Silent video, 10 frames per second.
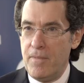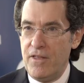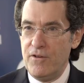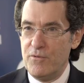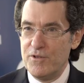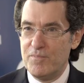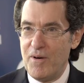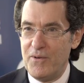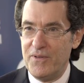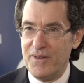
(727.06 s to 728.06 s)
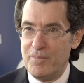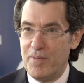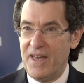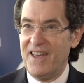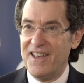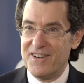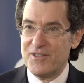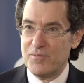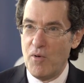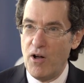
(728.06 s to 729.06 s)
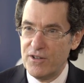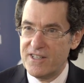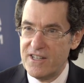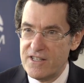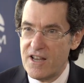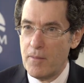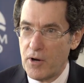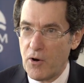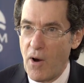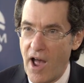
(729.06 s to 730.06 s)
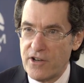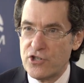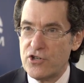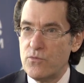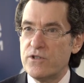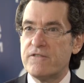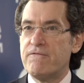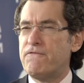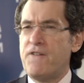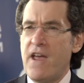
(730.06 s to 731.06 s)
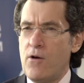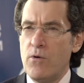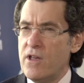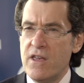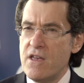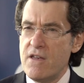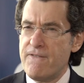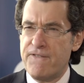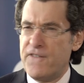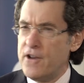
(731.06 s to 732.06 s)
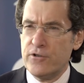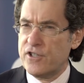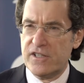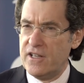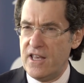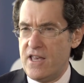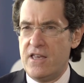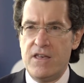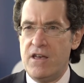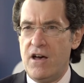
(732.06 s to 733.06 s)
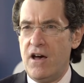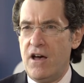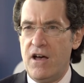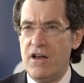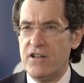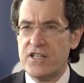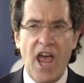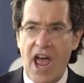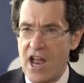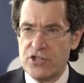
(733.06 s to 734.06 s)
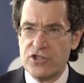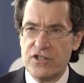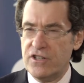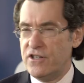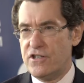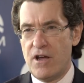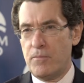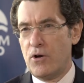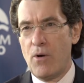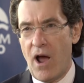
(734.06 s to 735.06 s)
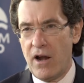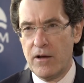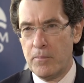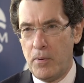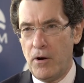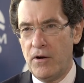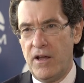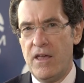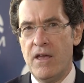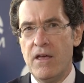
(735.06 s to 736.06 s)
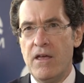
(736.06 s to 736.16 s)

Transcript: mother was both a big and a small D Democrat. She was very fiercely attached to the Democratic Party,